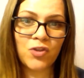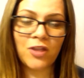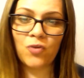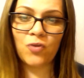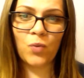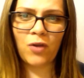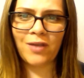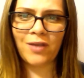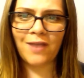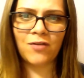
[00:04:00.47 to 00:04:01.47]
Don't
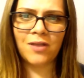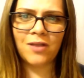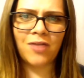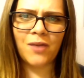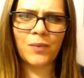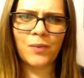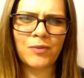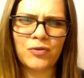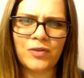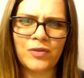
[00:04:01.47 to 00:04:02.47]
worry. A lot of women
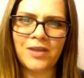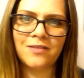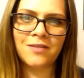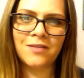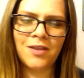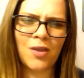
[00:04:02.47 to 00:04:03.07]
do this.